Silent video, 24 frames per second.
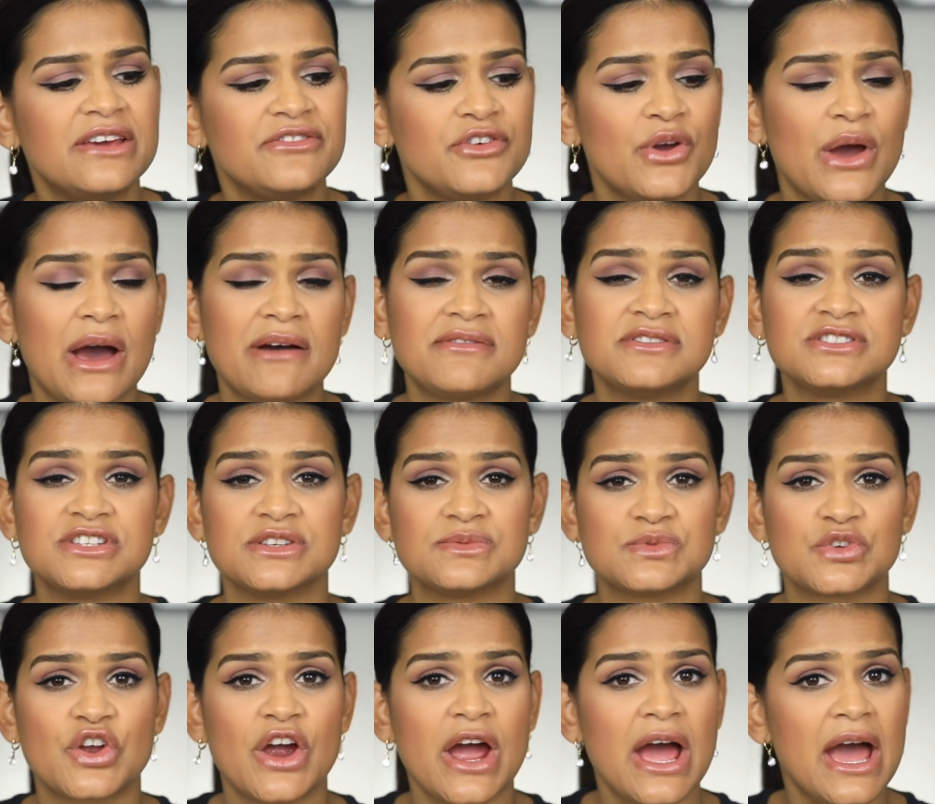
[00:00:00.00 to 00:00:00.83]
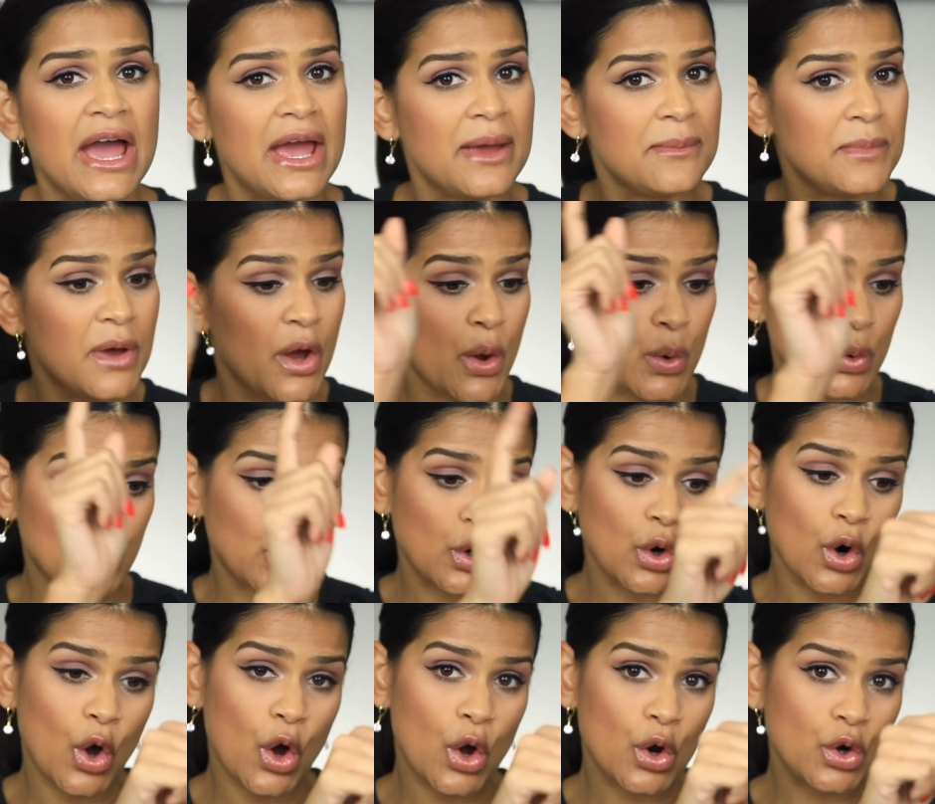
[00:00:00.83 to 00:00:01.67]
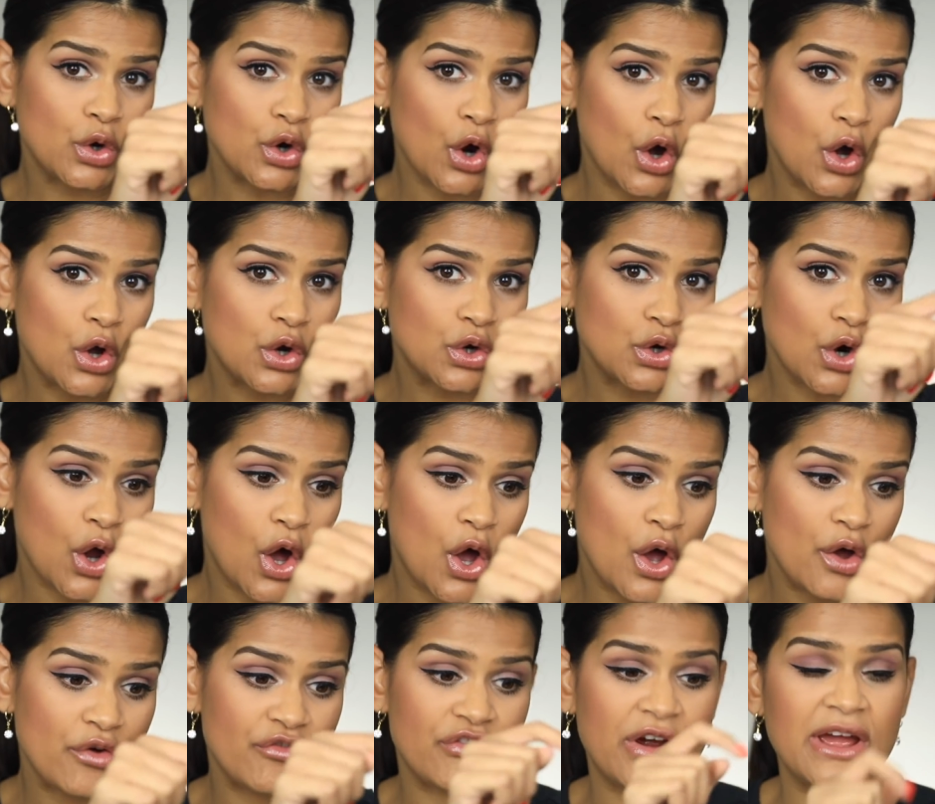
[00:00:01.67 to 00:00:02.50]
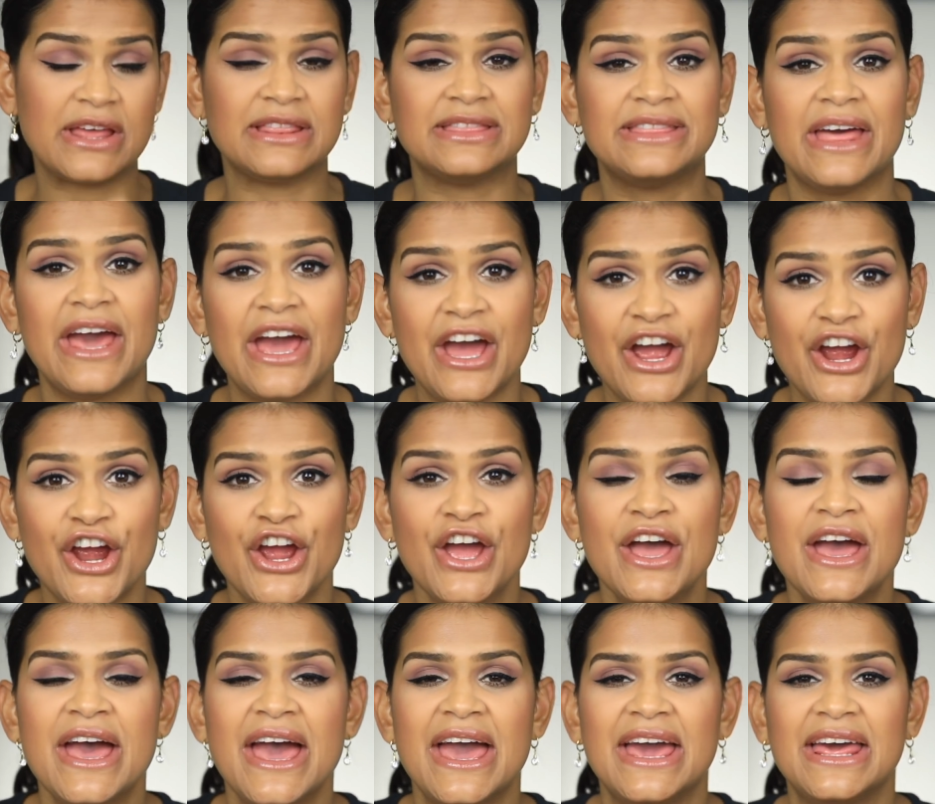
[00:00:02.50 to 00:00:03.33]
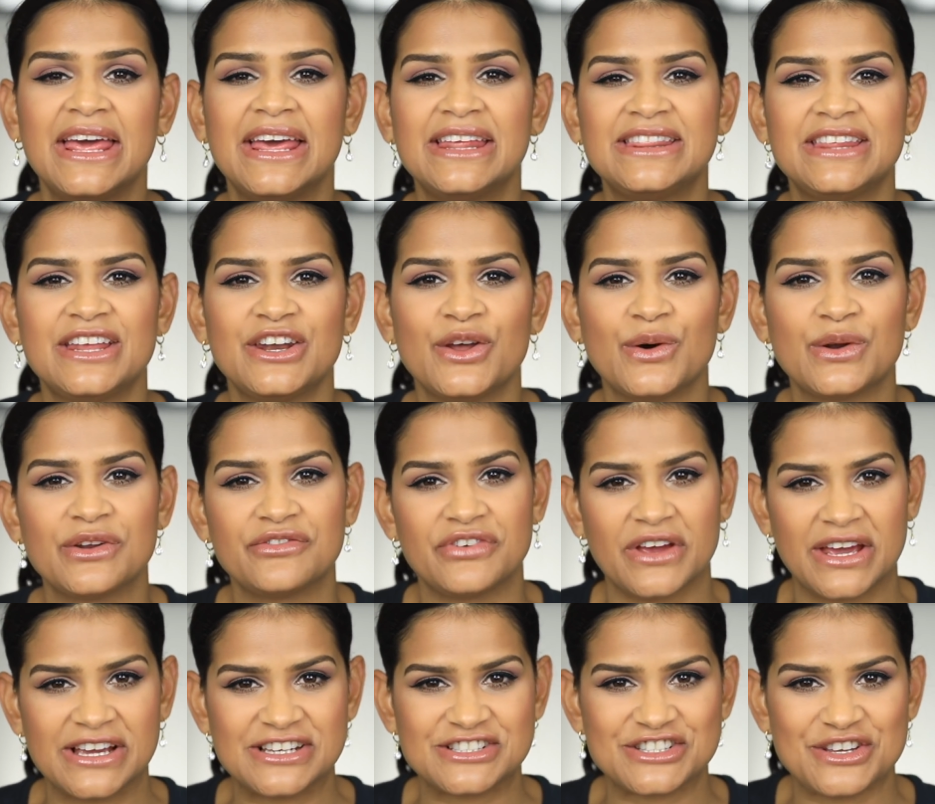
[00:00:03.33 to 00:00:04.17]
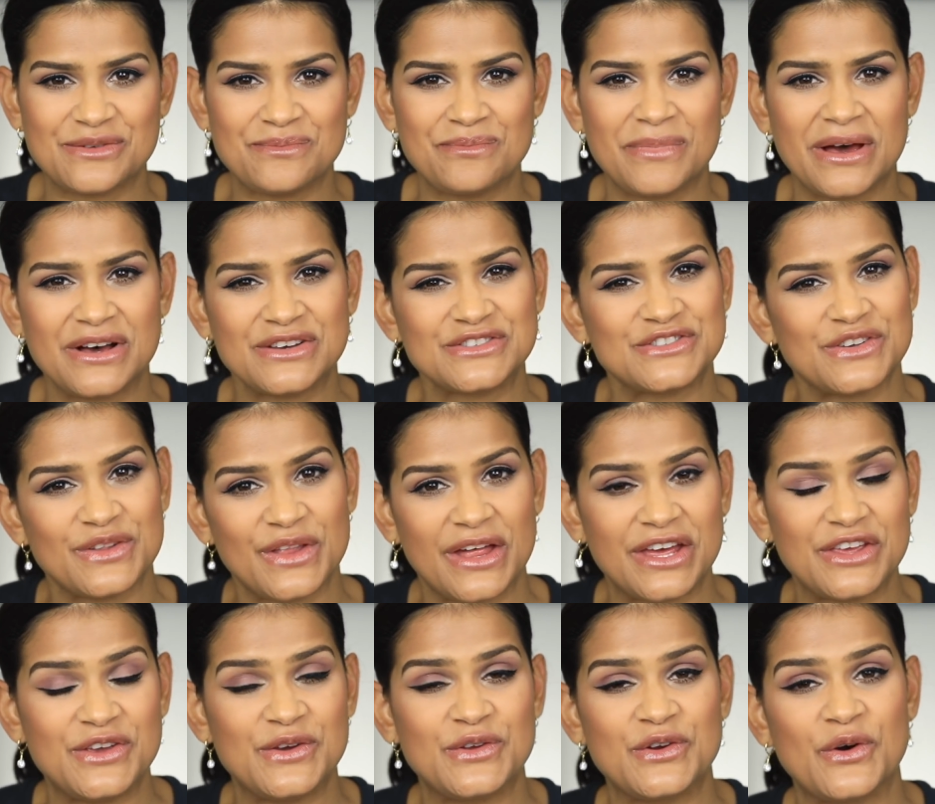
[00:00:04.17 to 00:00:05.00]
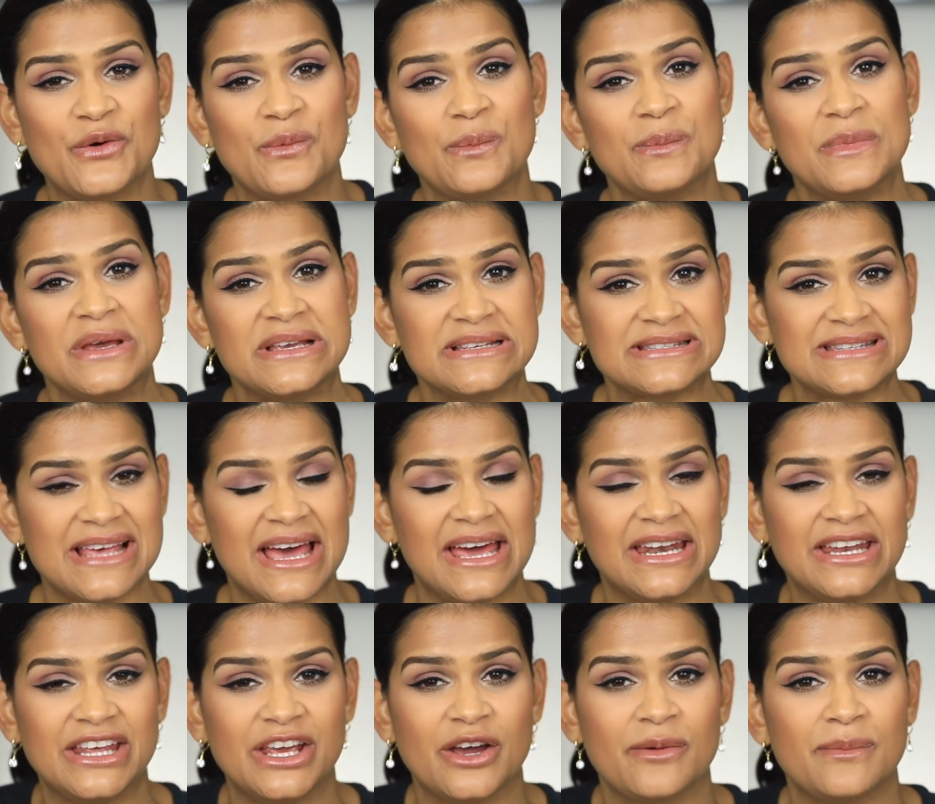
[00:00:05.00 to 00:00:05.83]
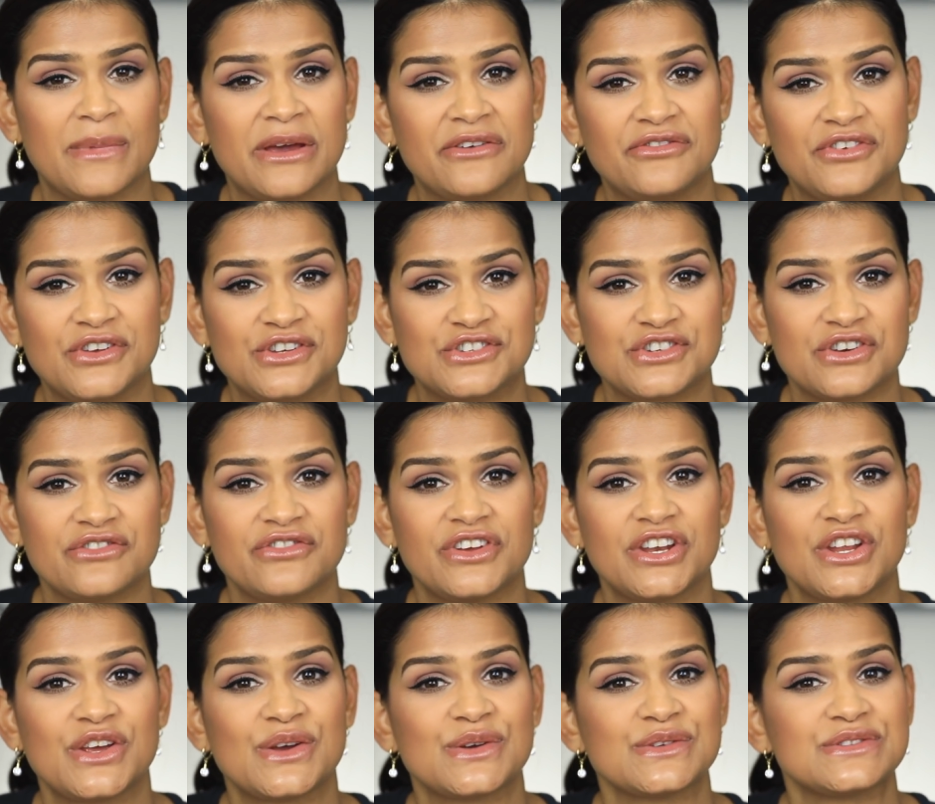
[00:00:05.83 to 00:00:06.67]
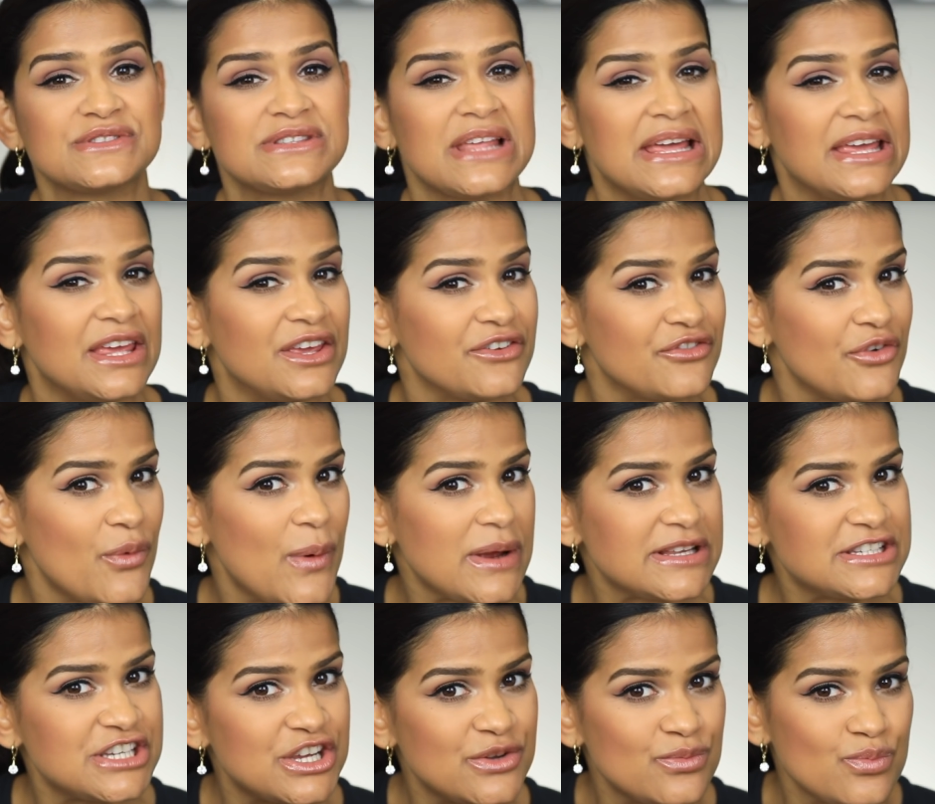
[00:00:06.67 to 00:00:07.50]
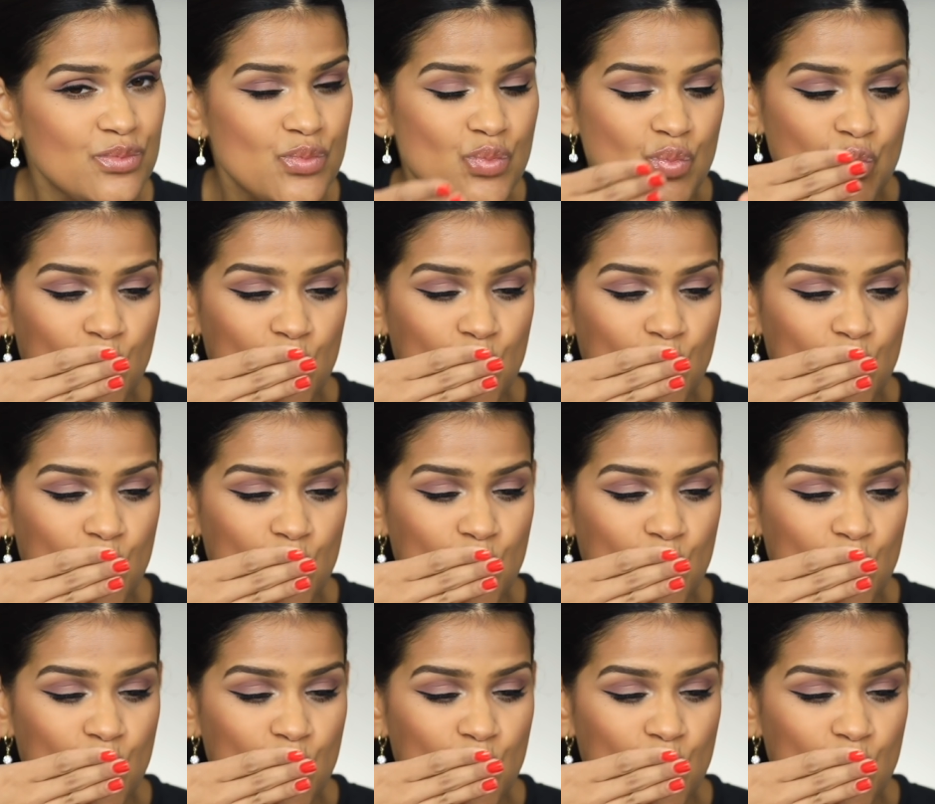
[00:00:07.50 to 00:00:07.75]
If you haven't subscribed, right there, and hit the notification bell so that you don't miss any of my future videos. Thank you for watching.